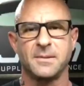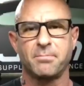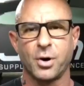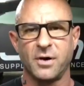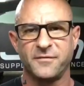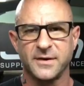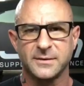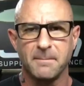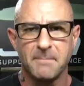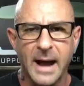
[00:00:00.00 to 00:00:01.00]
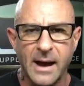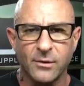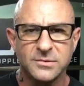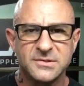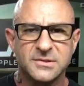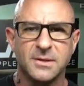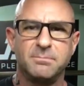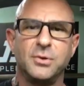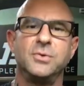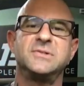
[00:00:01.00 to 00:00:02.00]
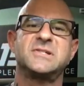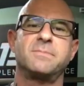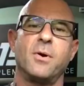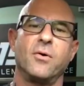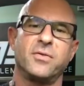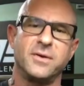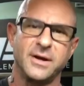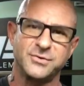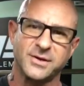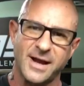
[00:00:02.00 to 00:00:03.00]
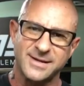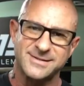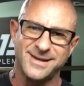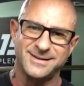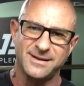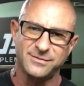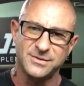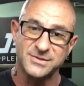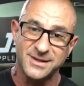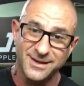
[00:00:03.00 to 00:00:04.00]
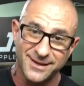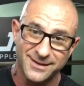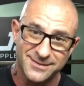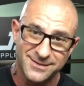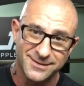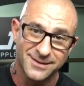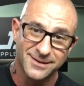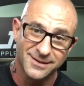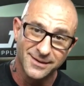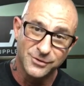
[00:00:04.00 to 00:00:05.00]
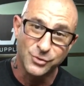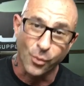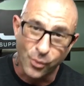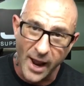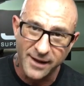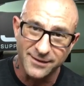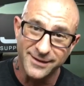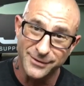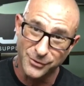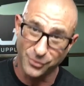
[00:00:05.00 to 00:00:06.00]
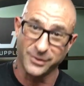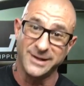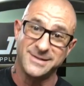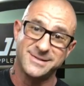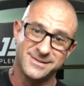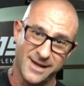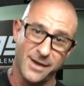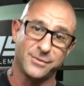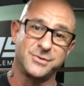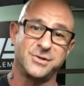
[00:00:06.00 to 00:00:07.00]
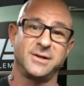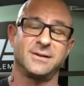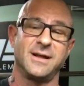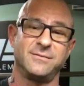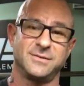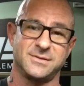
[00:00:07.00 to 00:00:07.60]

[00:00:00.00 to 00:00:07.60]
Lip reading: the perfect amount to boost both nitric oxide levels and directly increase energy levels.